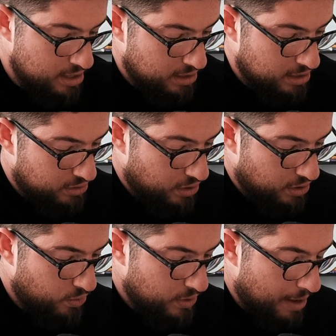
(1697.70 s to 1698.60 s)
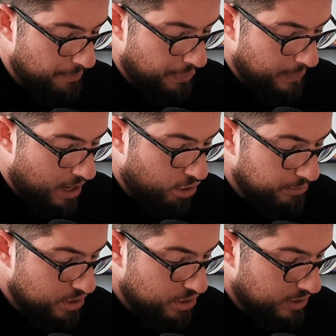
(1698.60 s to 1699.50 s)
So yeah, I hope
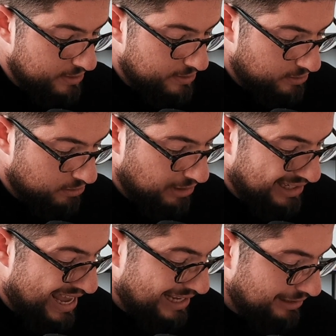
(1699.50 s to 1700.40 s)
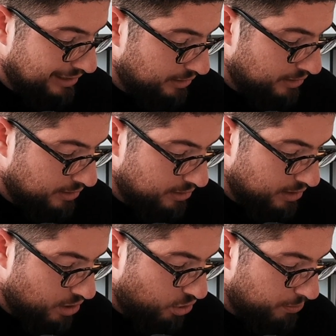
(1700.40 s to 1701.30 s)
this was enlightening. I
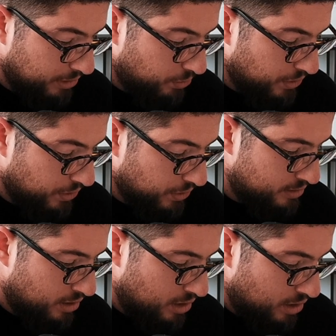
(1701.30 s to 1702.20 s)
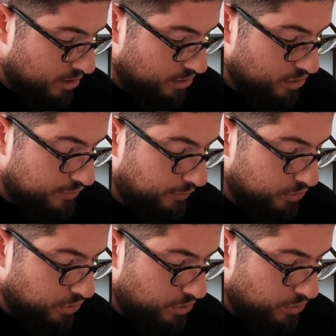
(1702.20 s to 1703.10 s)
hope it was useful
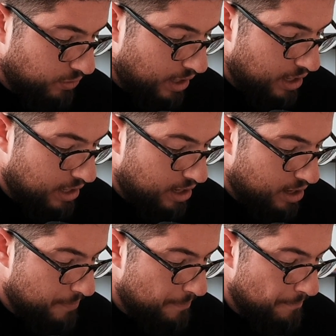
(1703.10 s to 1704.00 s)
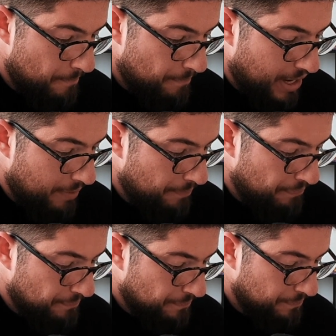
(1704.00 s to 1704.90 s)
to you. And yeah,
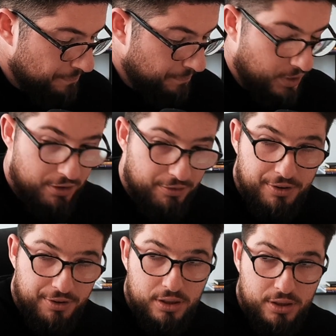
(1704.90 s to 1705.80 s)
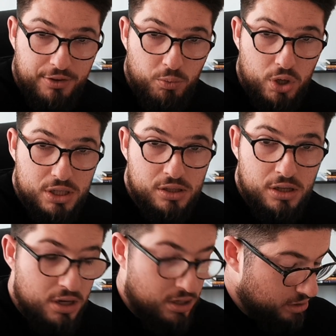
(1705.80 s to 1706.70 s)
if it was,
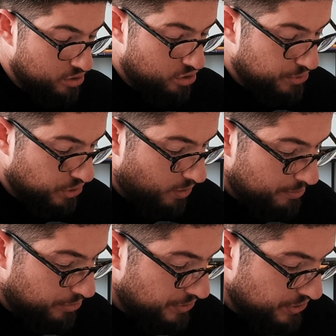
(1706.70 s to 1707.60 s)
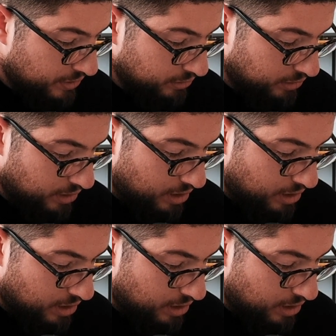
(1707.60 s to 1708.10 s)
subscribe to the channel.